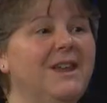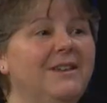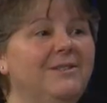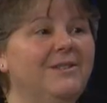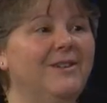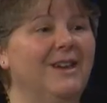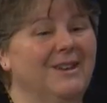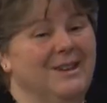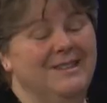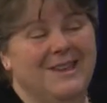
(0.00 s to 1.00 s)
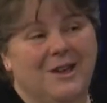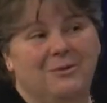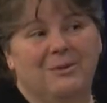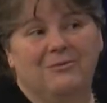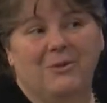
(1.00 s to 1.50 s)
nest and eat the
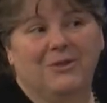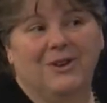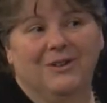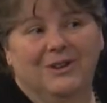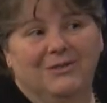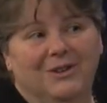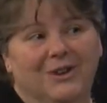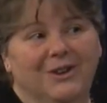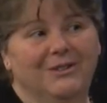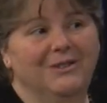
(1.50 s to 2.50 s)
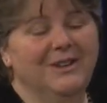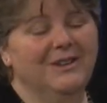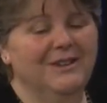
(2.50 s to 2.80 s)
eggs before they're even done, mm-hmm.